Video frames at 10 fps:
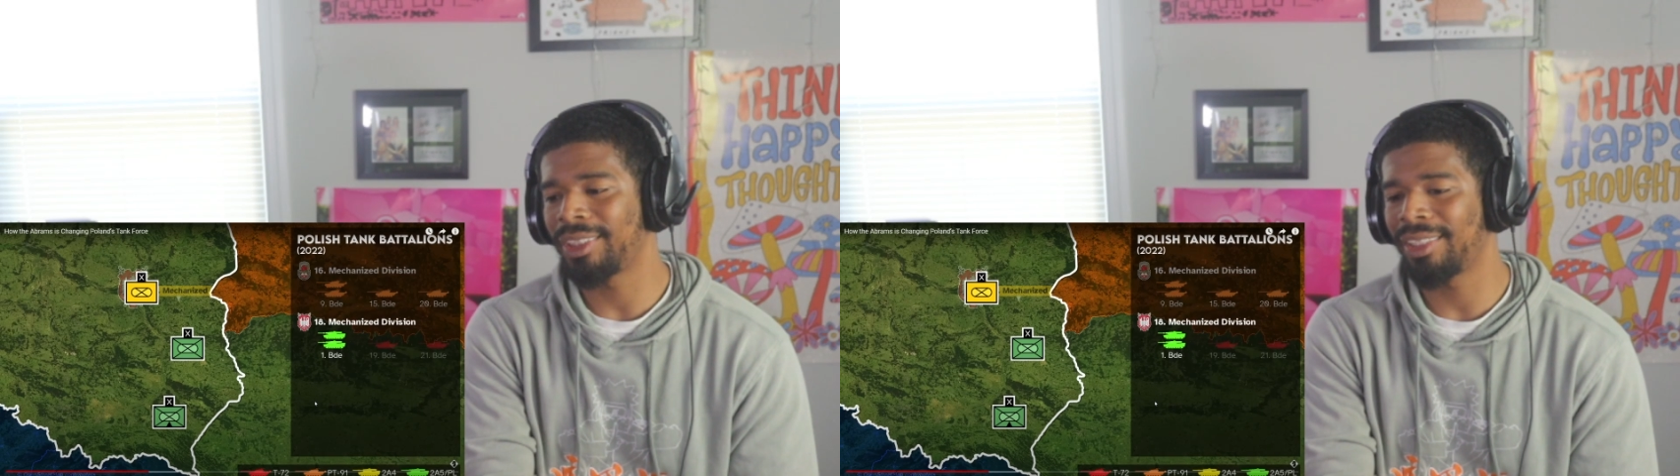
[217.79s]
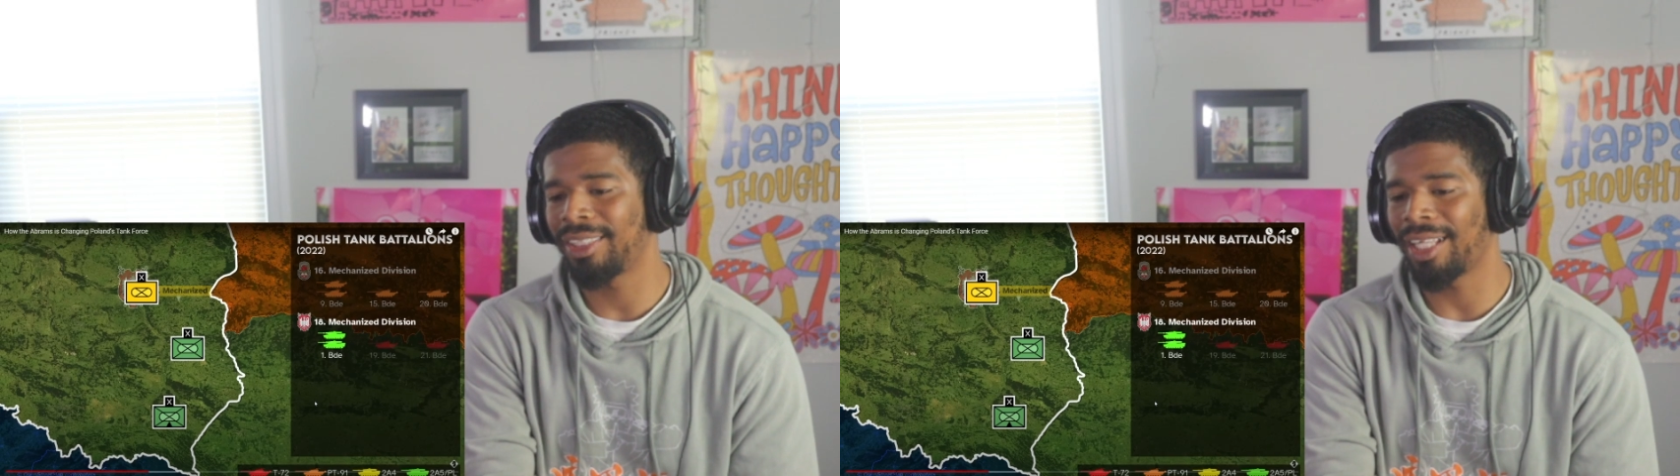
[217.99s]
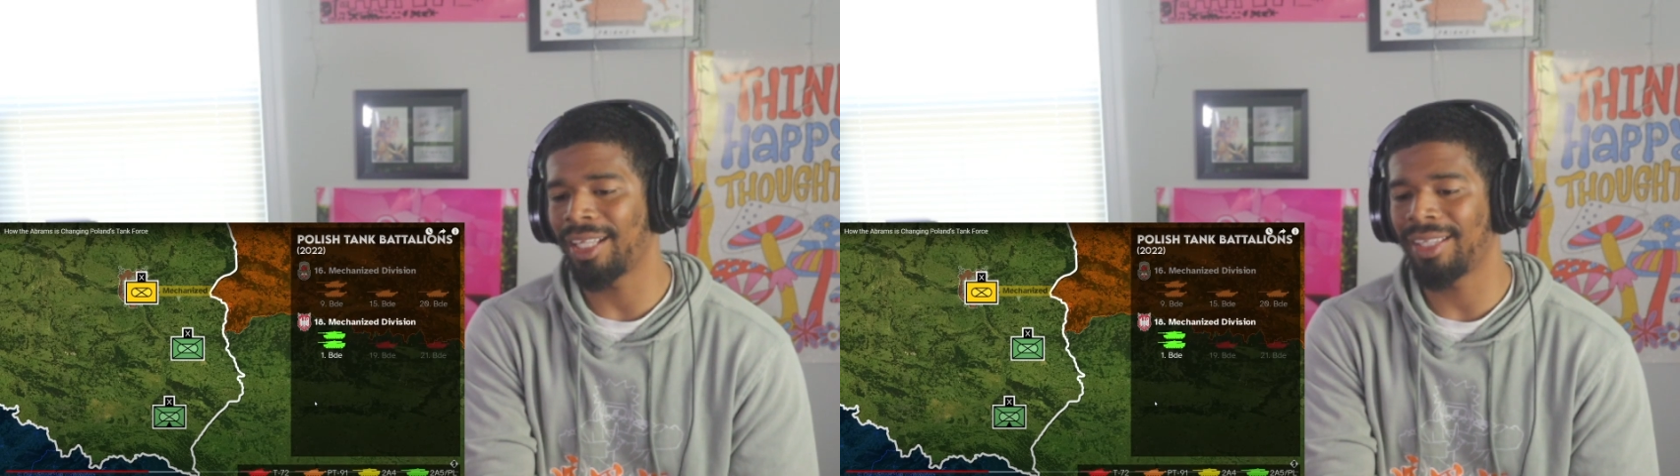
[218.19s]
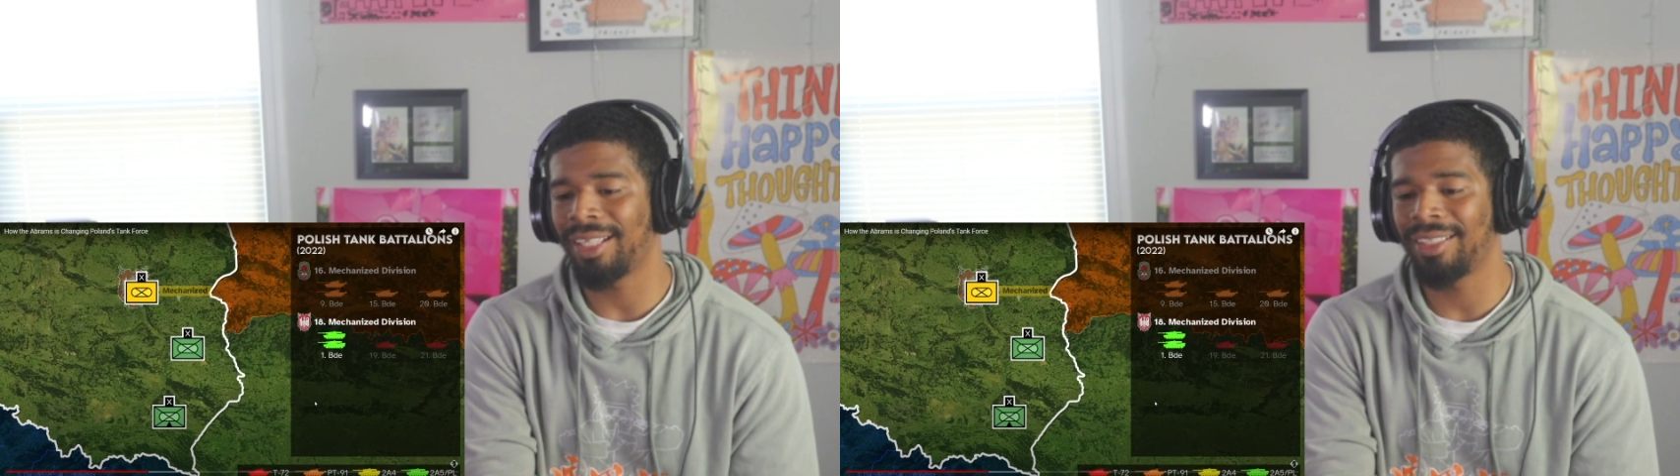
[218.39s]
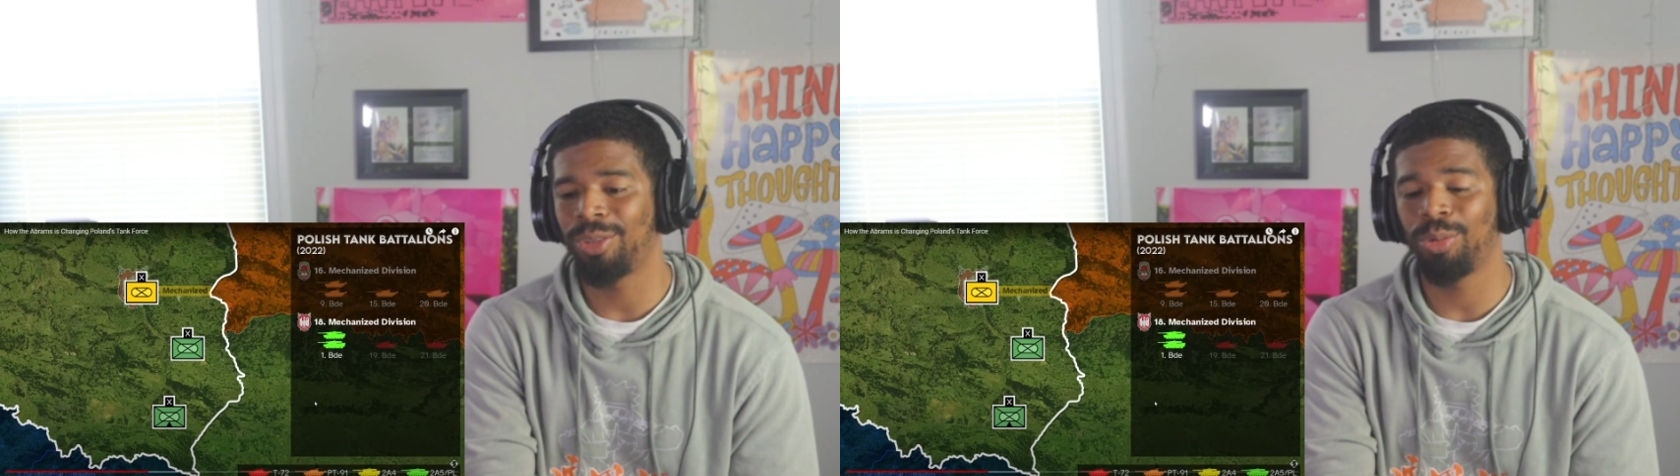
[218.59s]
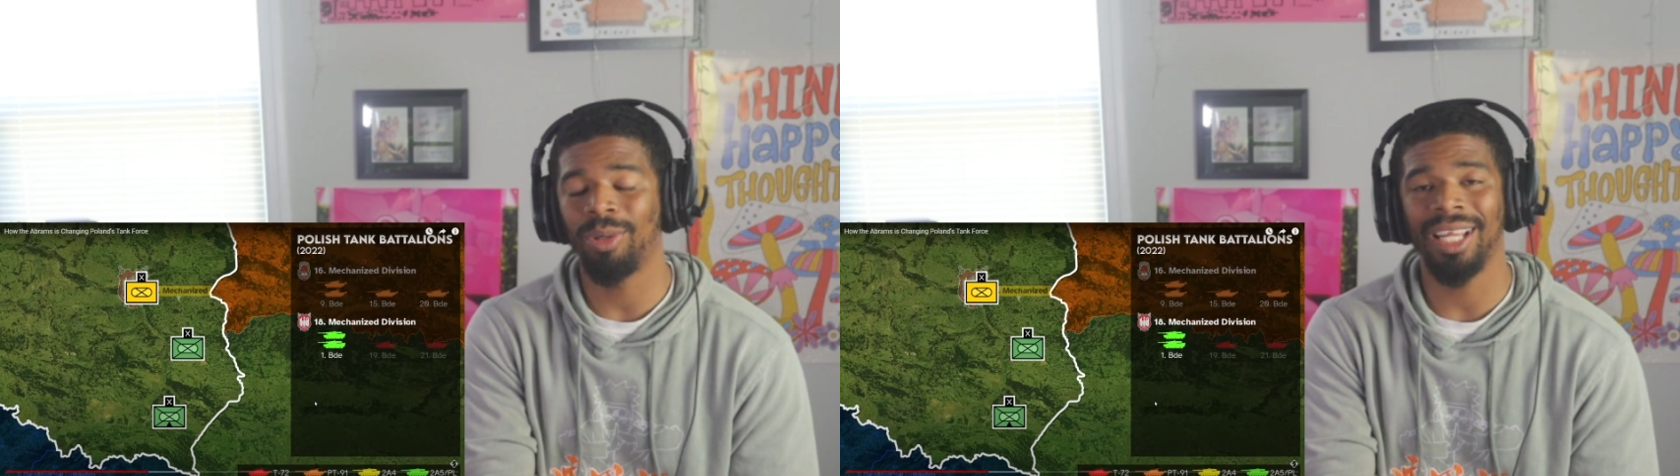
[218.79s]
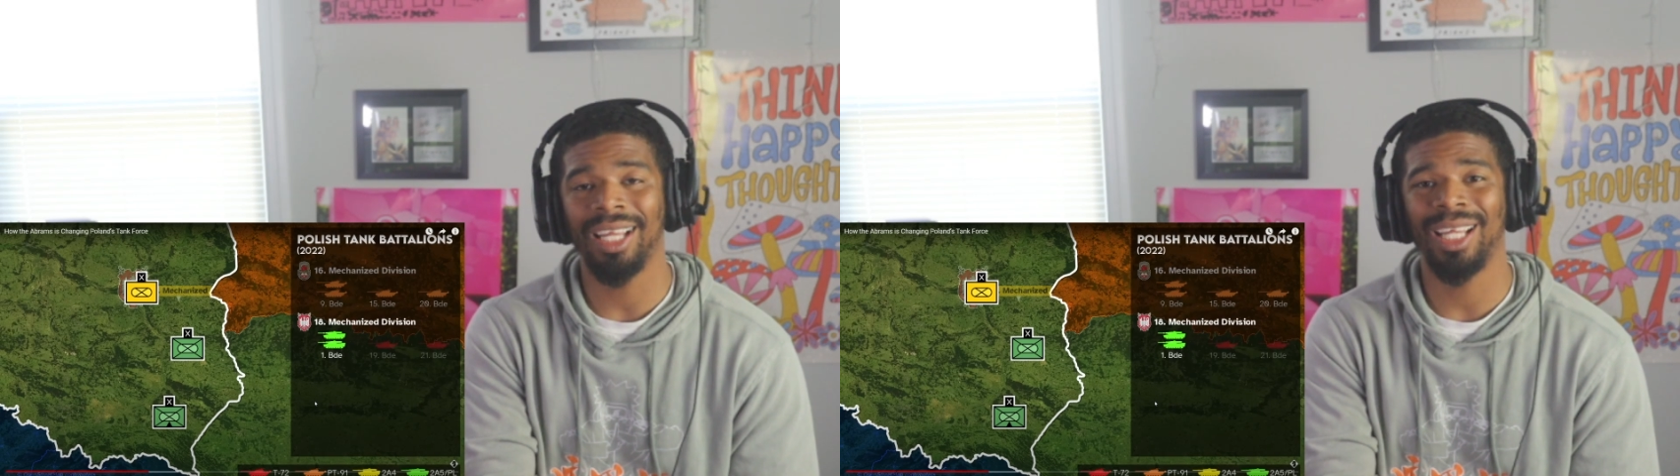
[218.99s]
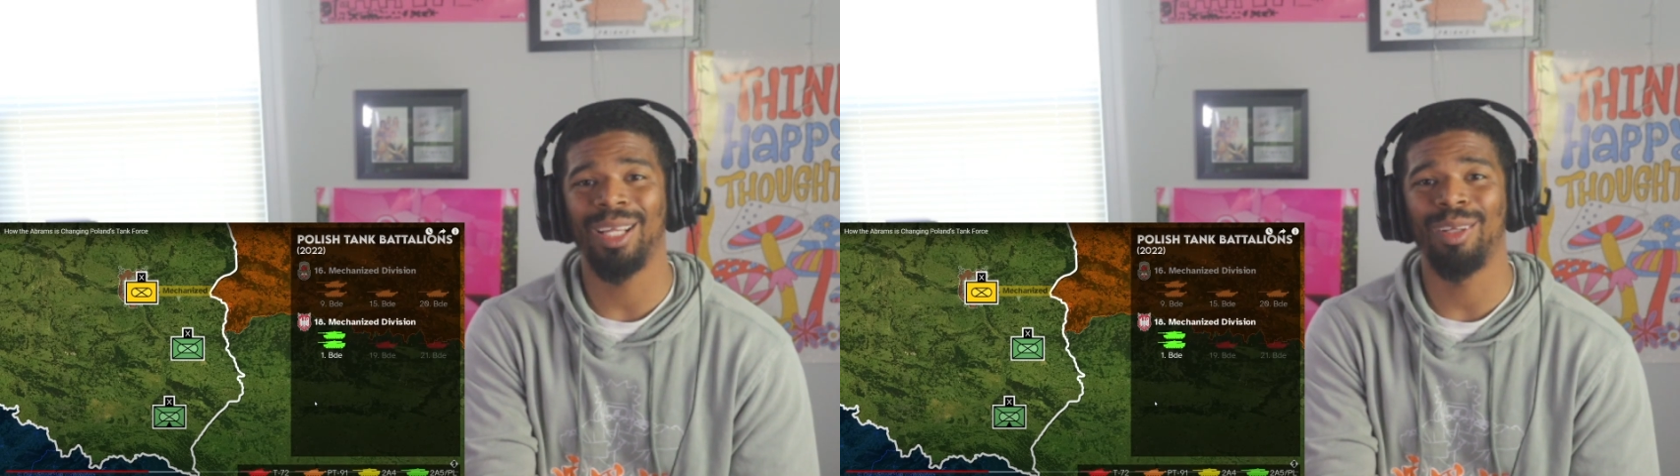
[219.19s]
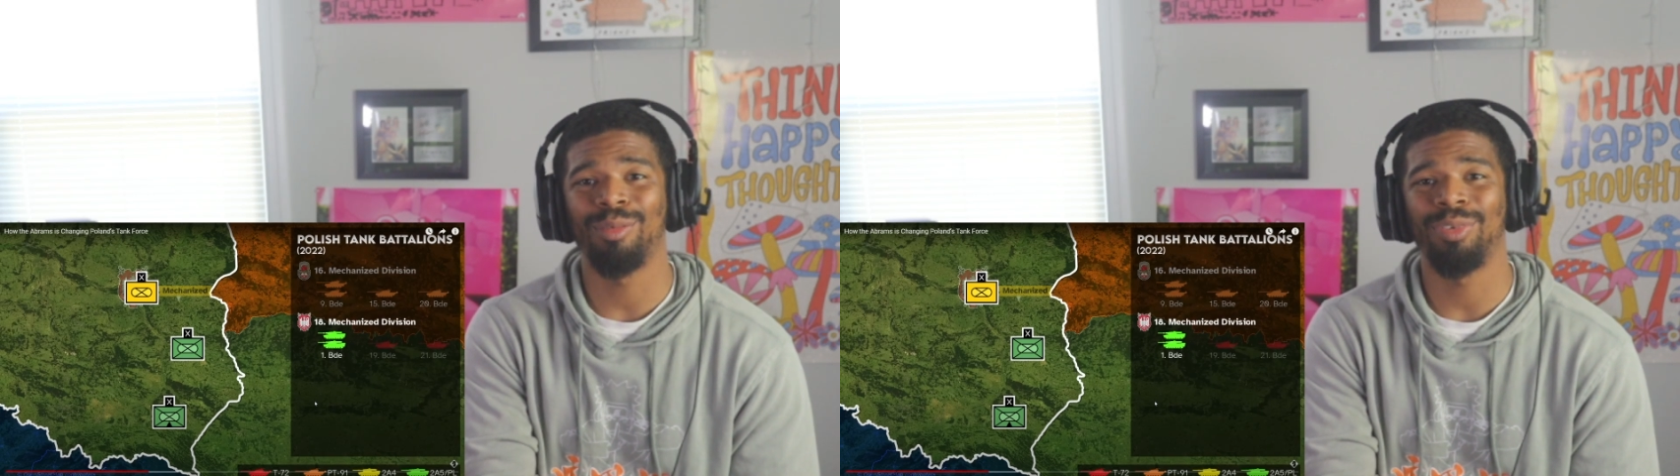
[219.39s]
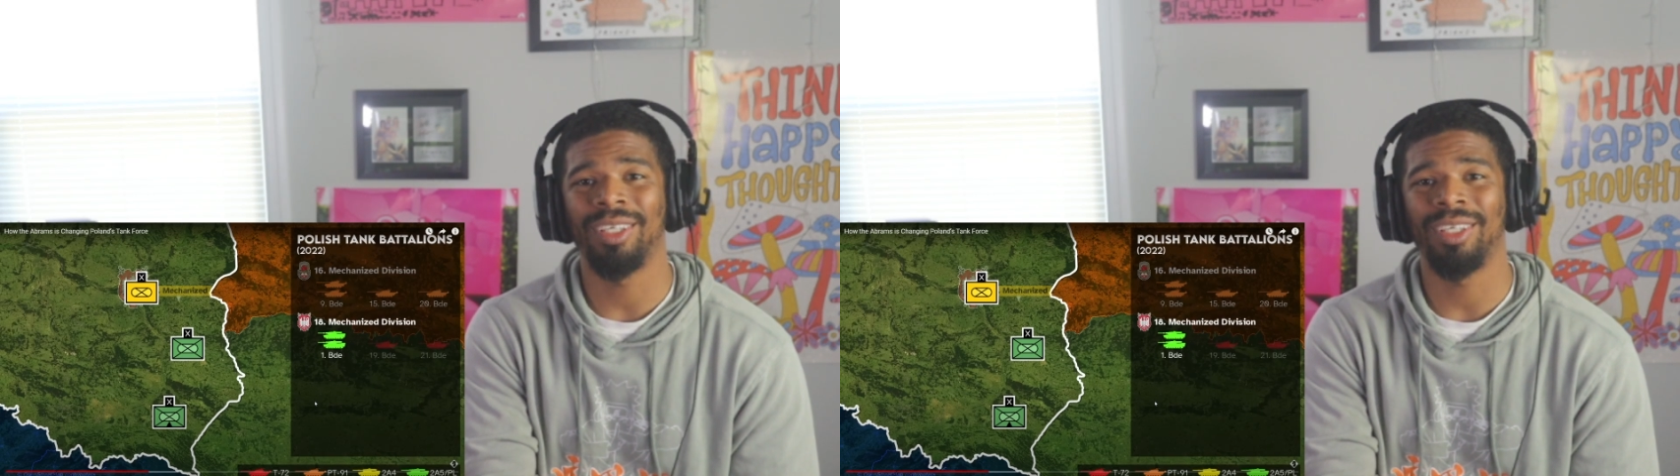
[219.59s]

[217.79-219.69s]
is that they do have